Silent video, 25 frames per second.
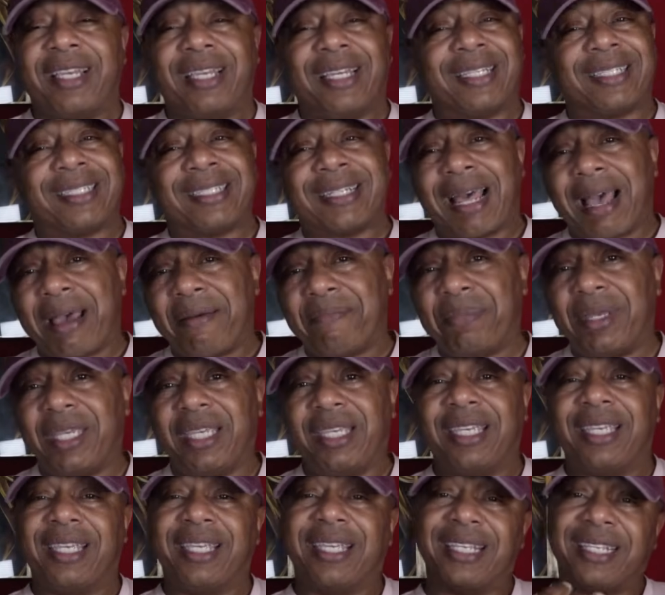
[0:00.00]
It's not
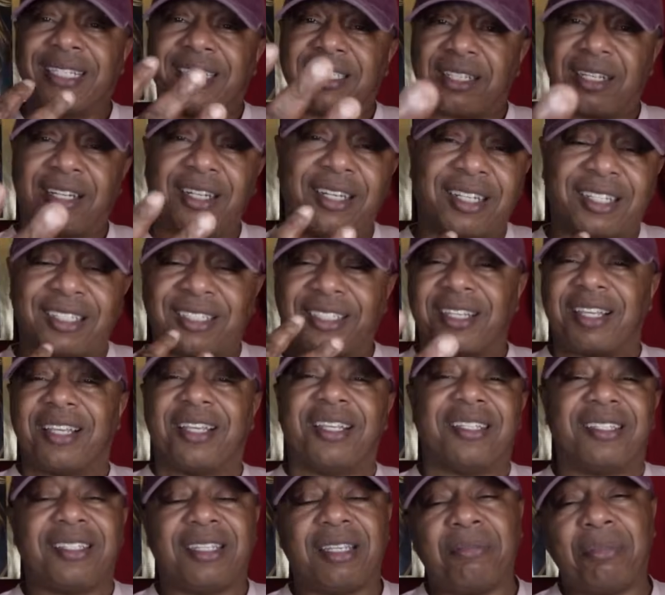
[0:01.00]
me, it's us.
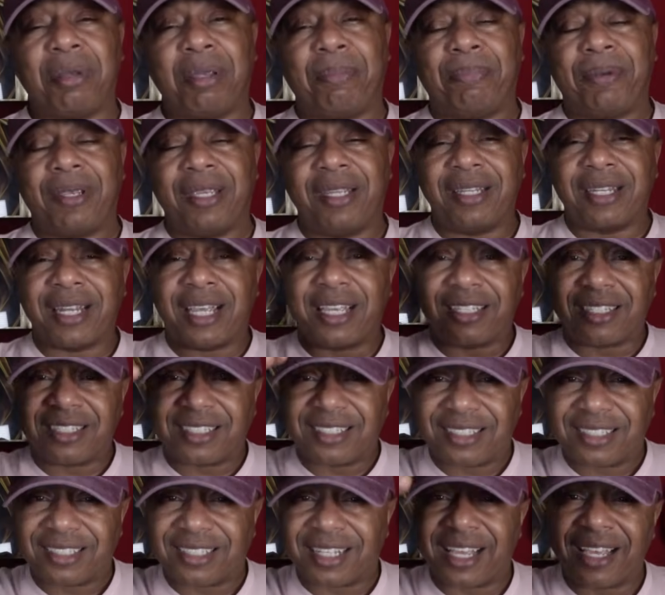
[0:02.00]
TBP
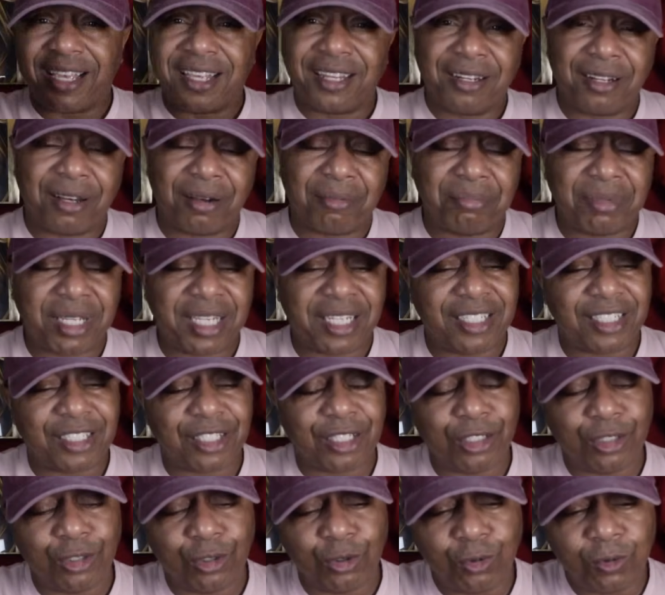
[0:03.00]
Nation, stand up, man.
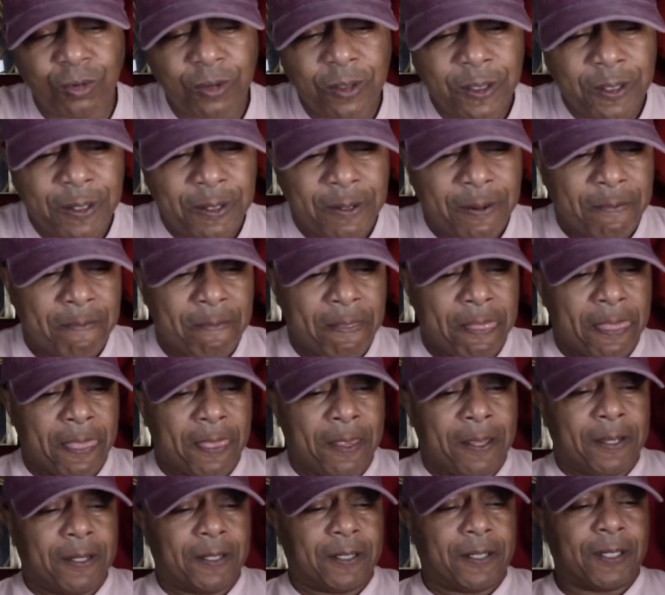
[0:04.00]
Salute.
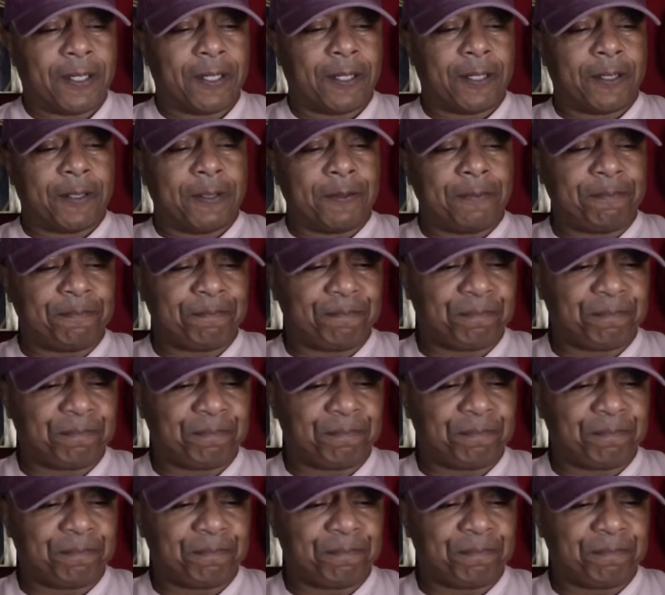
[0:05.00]
Uh,